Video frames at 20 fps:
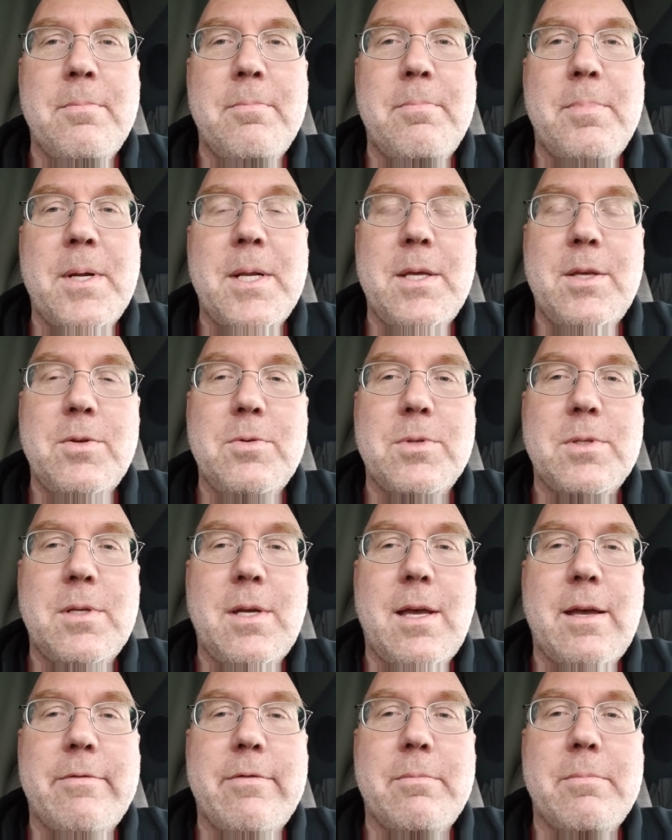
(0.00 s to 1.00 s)
But it used to
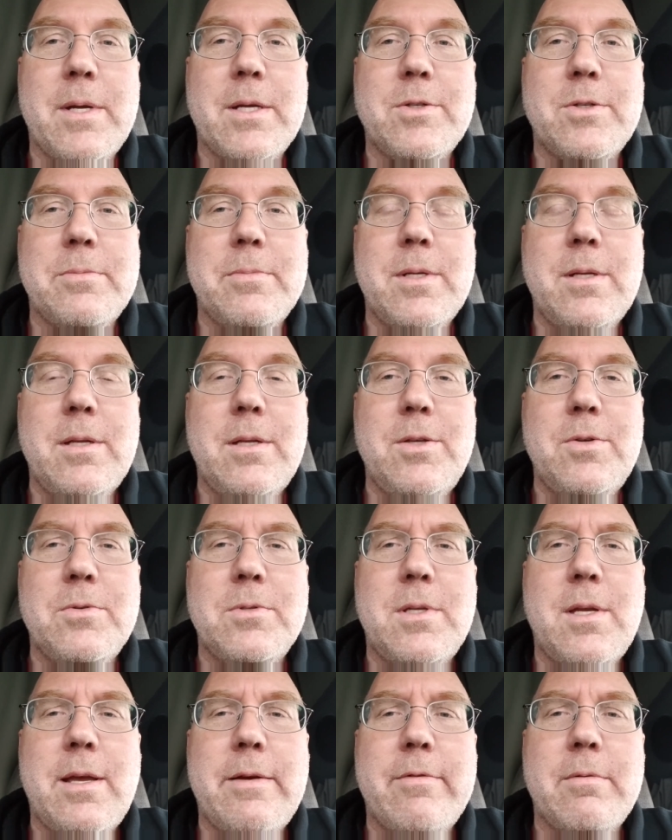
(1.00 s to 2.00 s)
have a measurement, it used
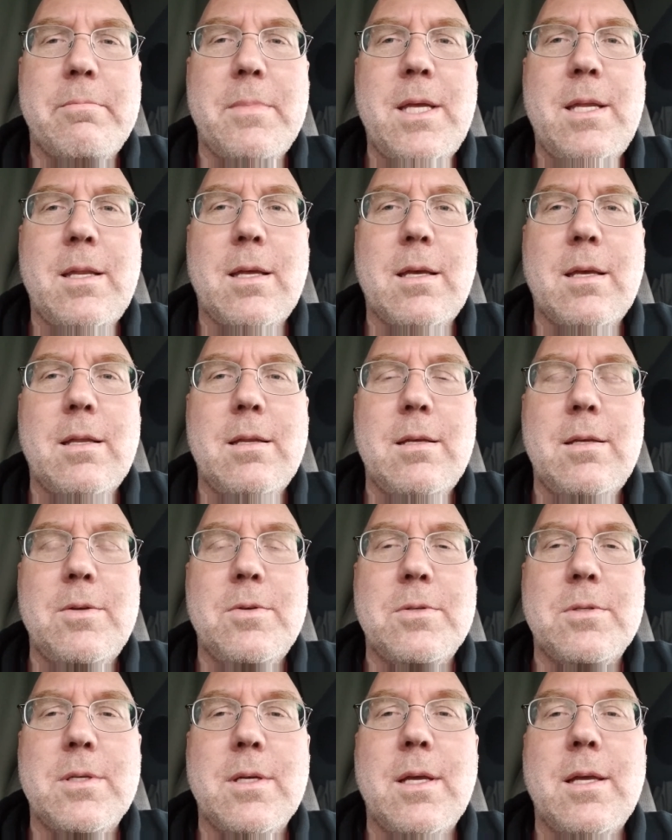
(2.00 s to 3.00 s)
to have a meaning, and it
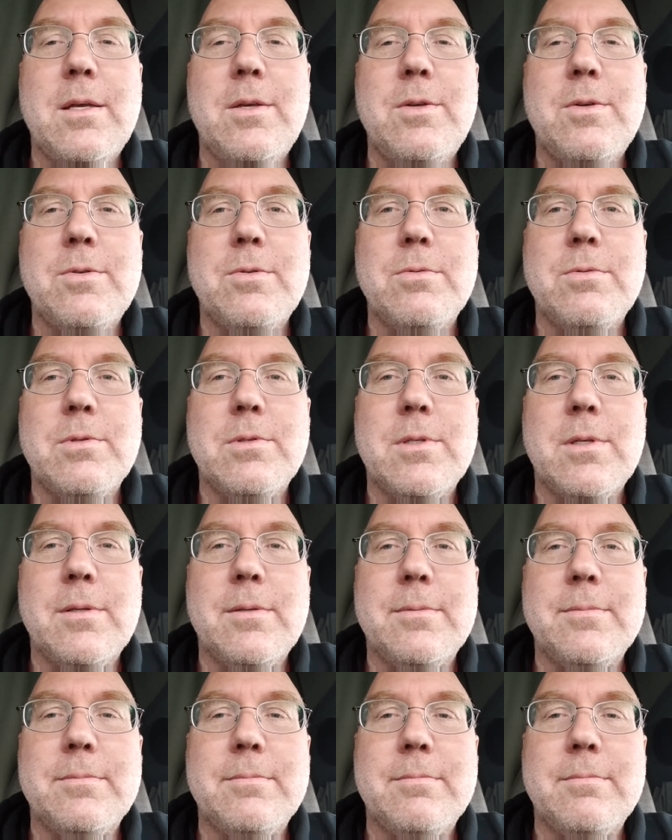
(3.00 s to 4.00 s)
used to get used.
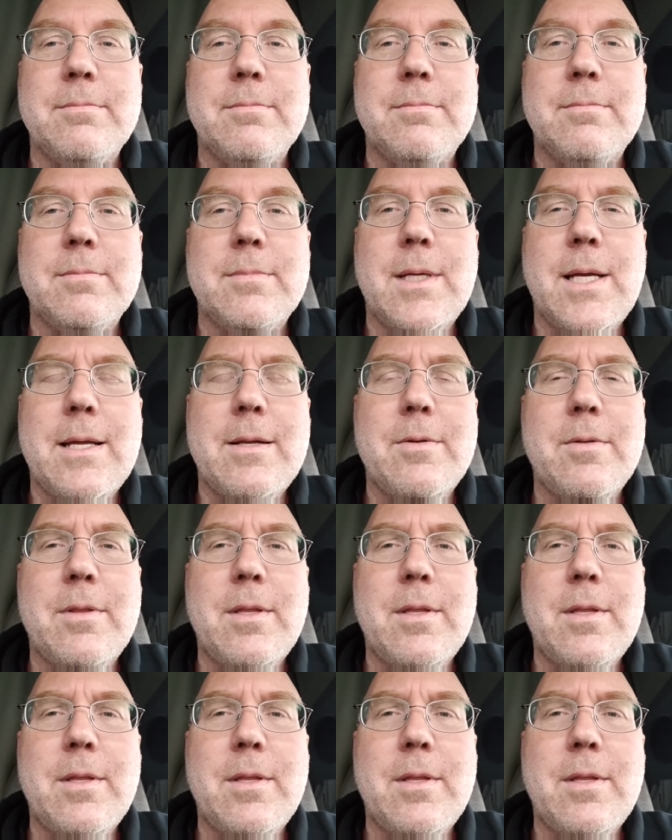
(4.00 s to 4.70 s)
I don't